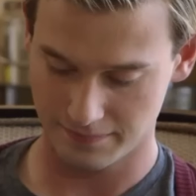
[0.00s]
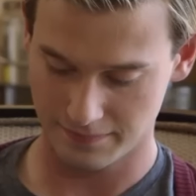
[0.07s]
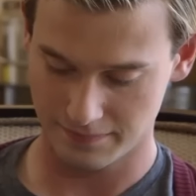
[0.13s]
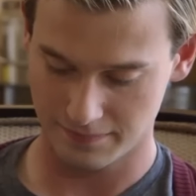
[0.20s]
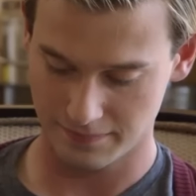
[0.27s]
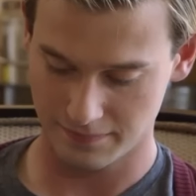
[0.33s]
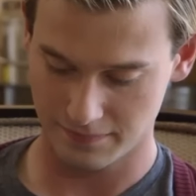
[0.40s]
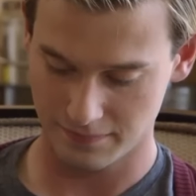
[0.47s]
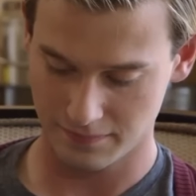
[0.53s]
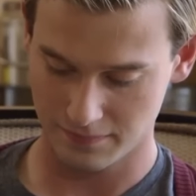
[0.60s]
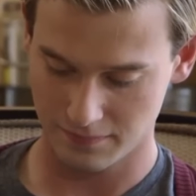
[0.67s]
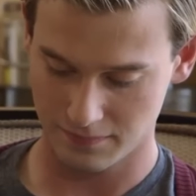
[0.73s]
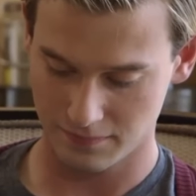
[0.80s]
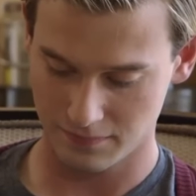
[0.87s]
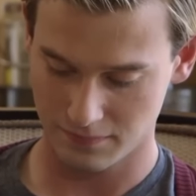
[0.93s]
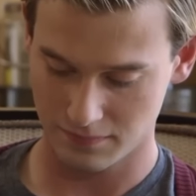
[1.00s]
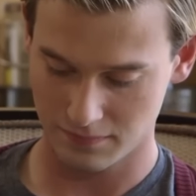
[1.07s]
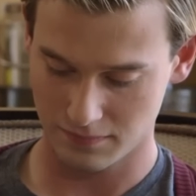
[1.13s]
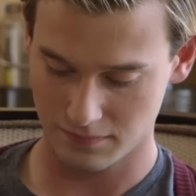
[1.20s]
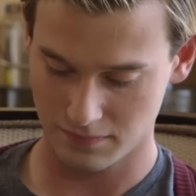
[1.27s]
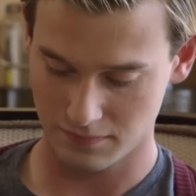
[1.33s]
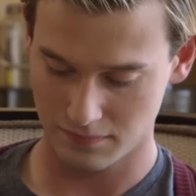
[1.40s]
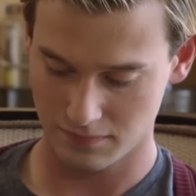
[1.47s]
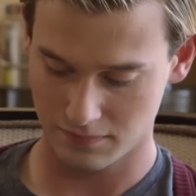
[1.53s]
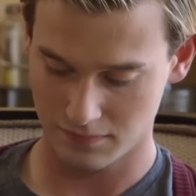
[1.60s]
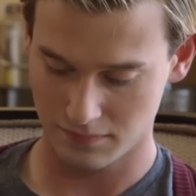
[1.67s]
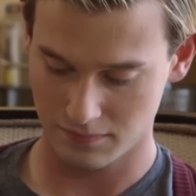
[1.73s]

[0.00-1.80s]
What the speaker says: Nobody speaks.